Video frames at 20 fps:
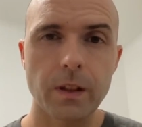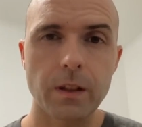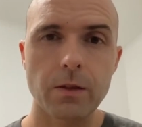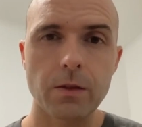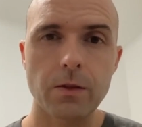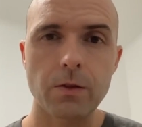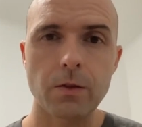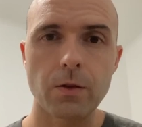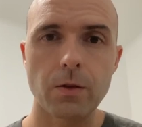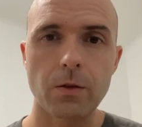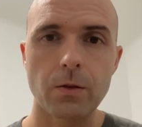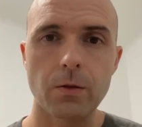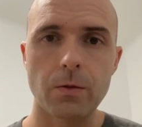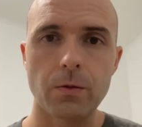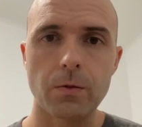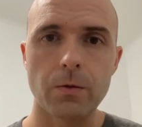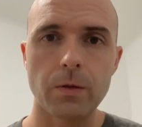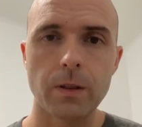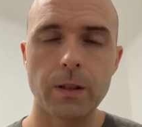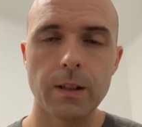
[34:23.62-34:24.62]

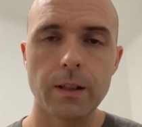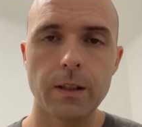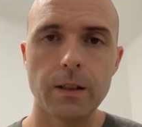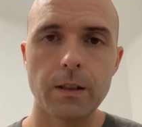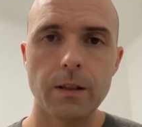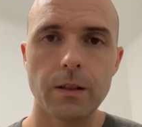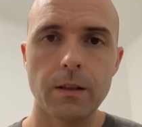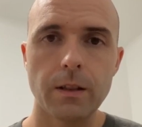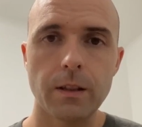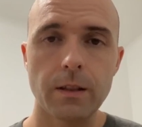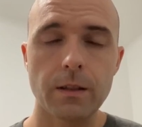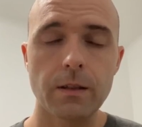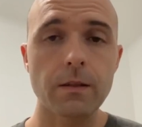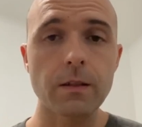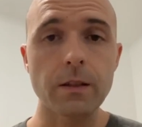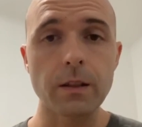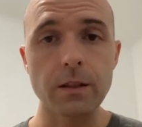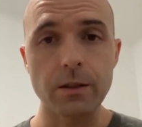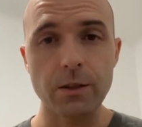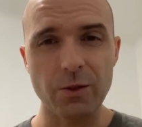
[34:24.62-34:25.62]
So it's
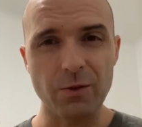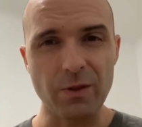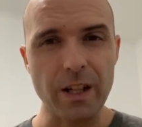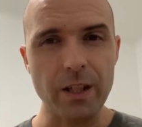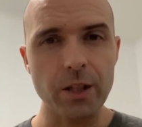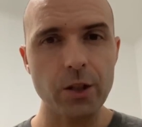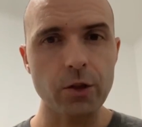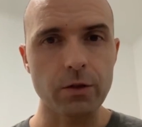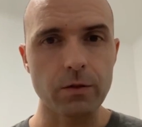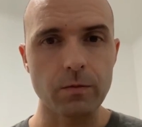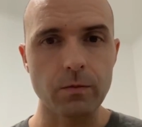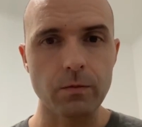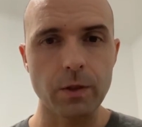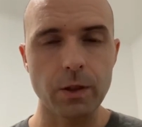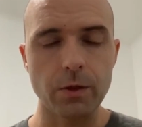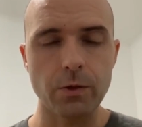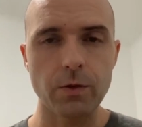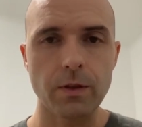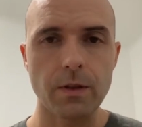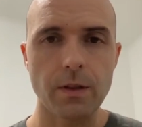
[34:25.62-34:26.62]
the interaction
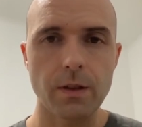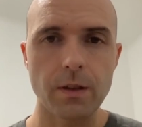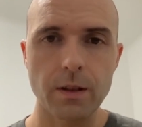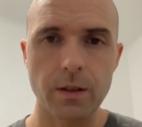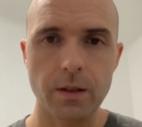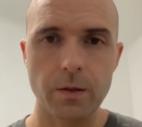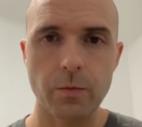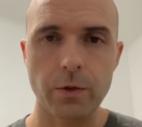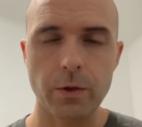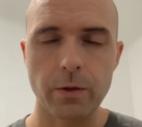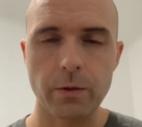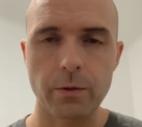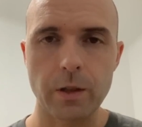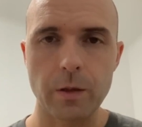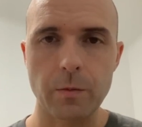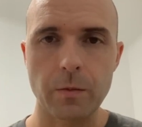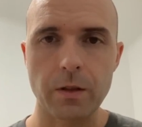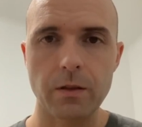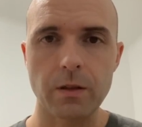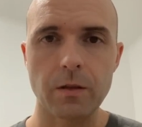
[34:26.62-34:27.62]
between these
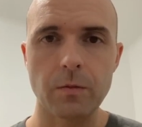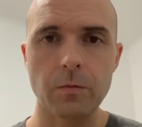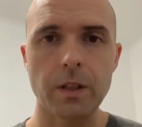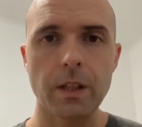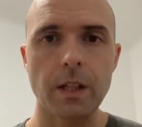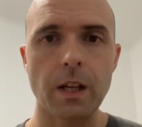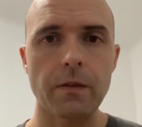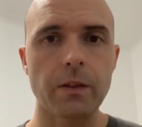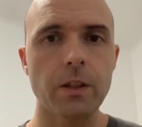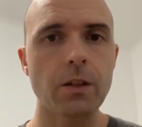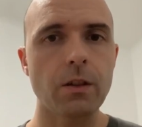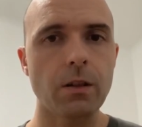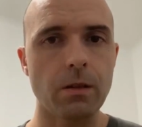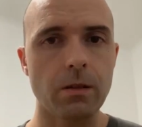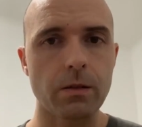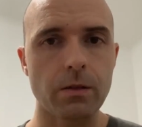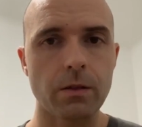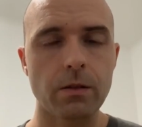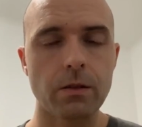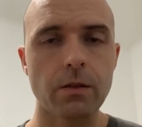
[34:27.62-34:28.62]
programs that may have
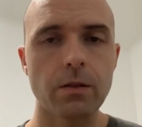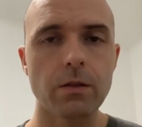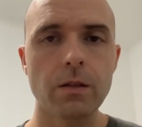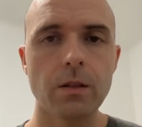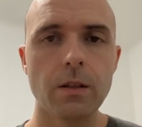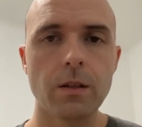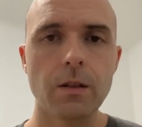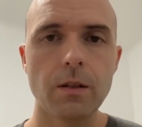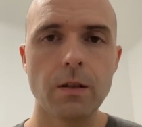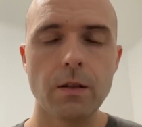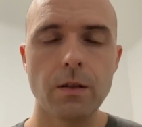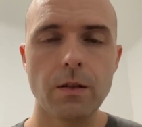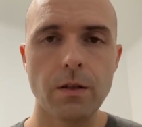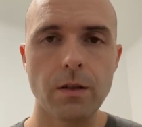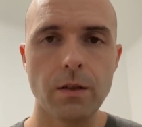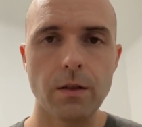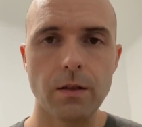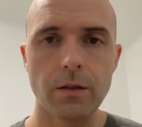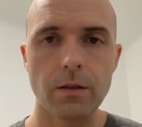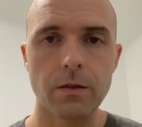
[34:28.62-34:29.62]
caused
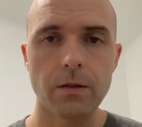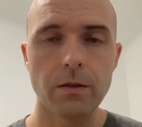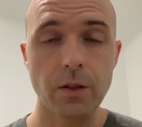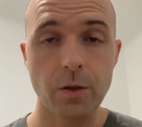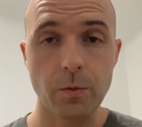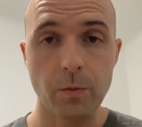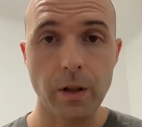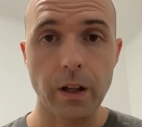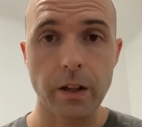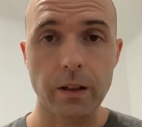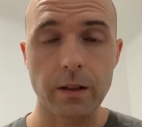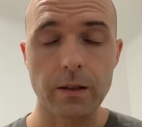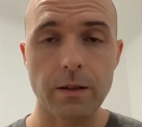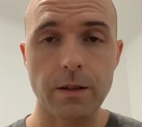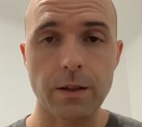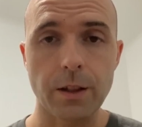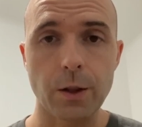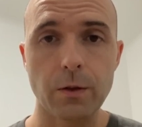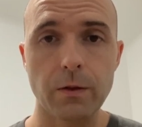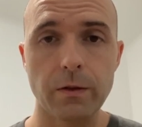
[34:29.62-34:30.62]
the bug
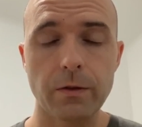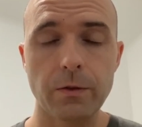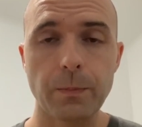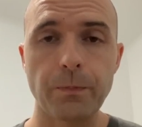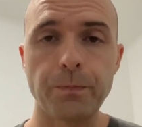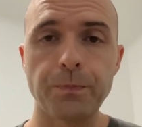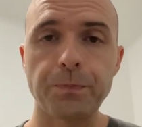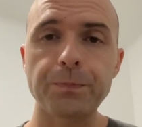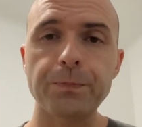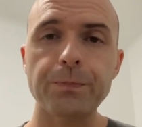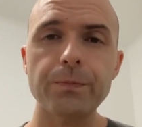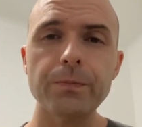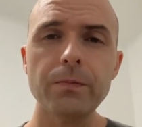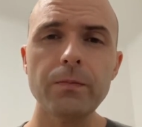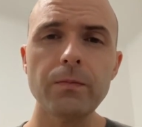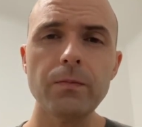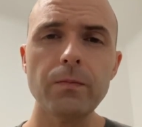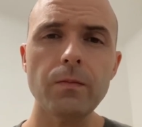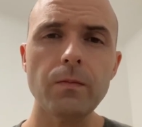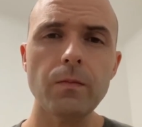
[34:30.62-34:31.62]
itself.
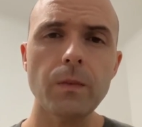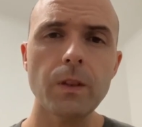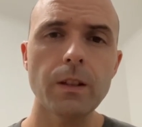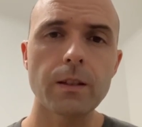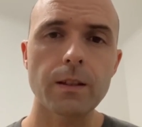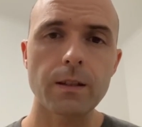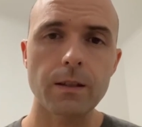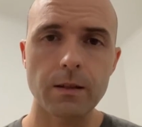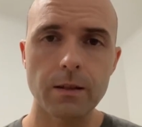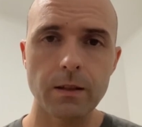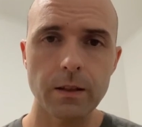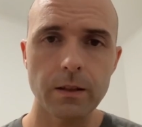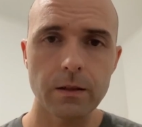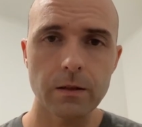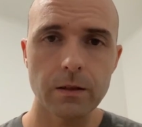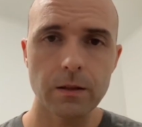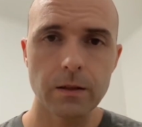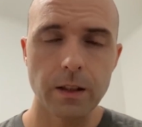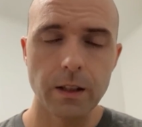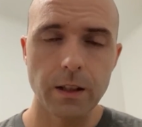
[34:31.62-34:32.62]

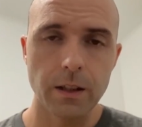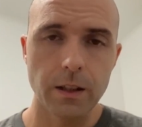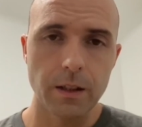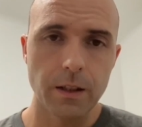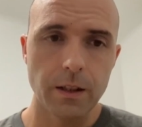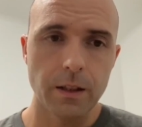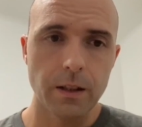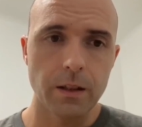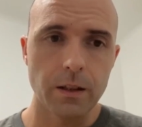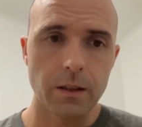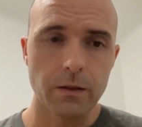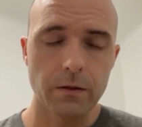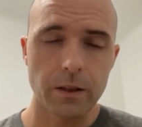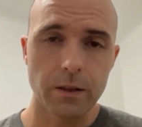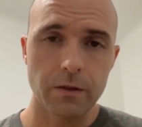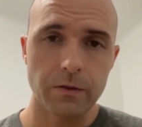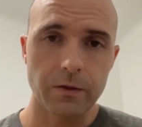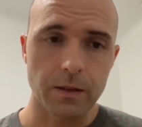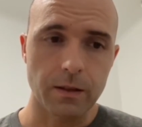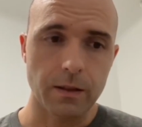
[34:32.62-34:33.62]
Still, even
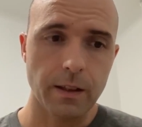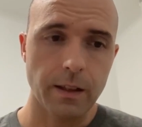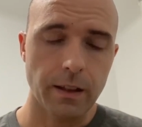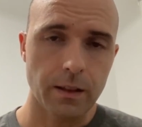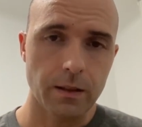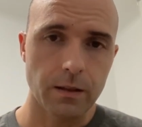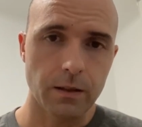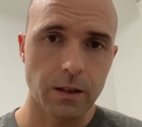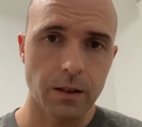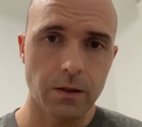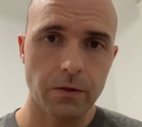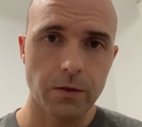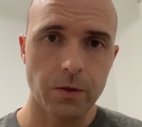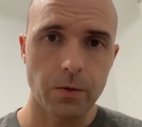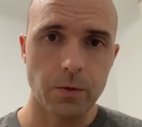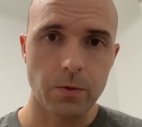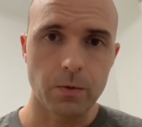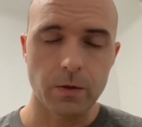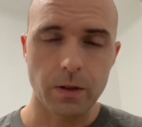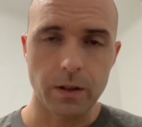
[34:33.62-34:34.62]
if it can give
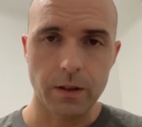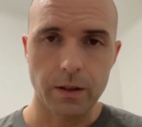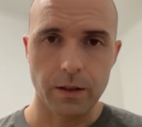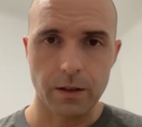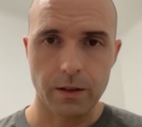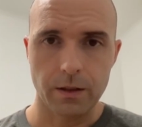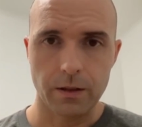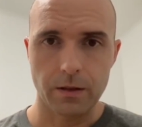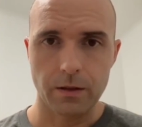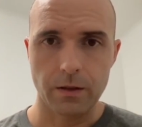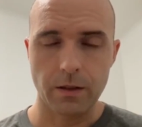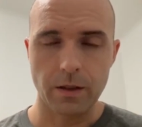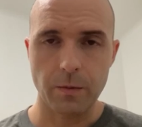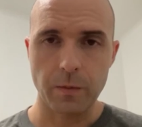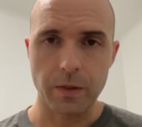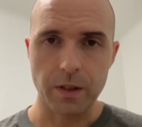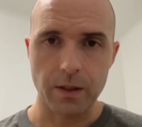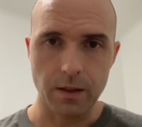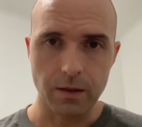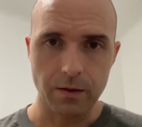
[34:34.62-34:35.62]
you a
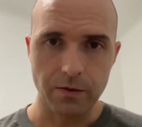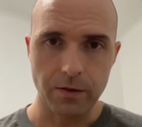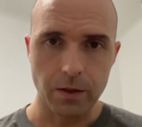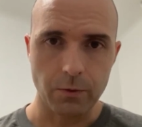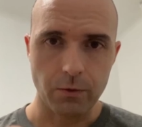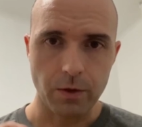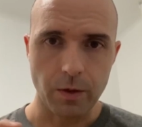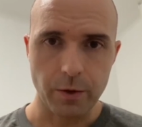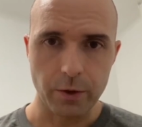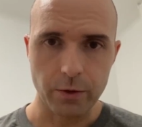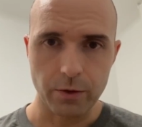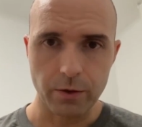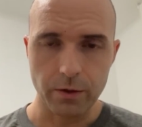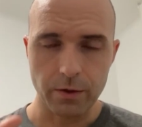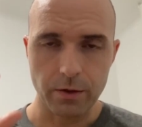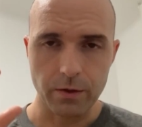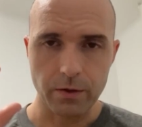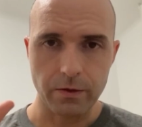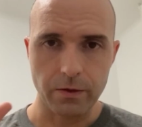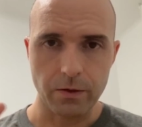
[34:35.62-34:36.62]
specific
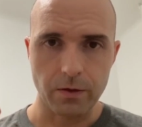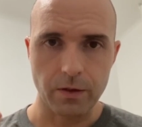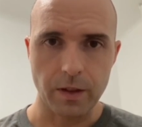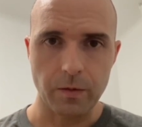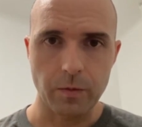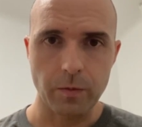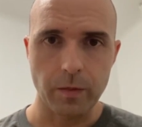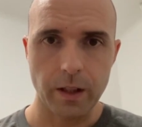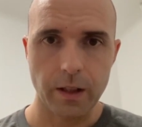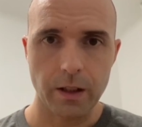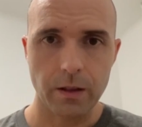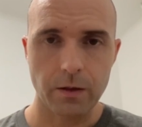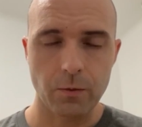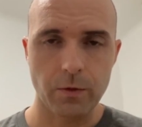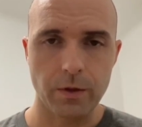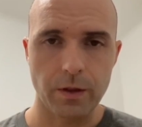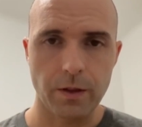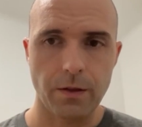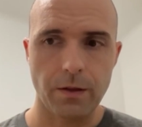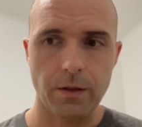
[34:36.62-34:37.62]
reproducer for that bug
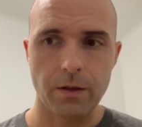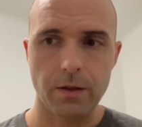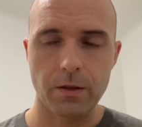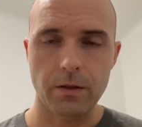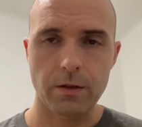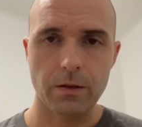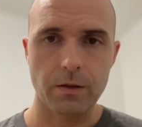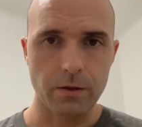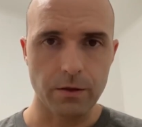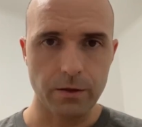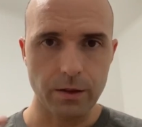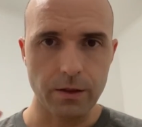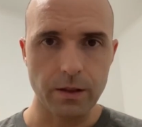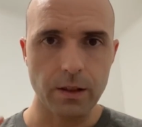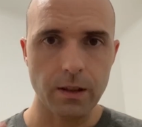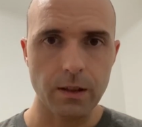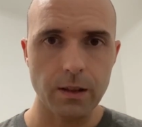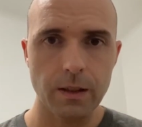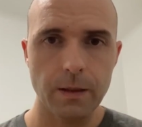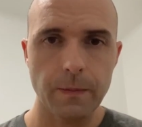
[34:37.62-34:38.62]
with
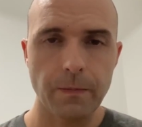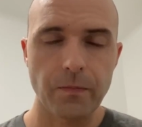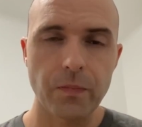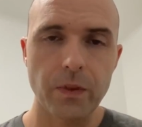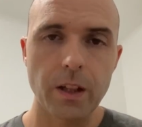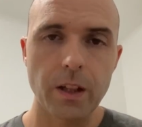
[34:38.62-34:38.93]
certainty,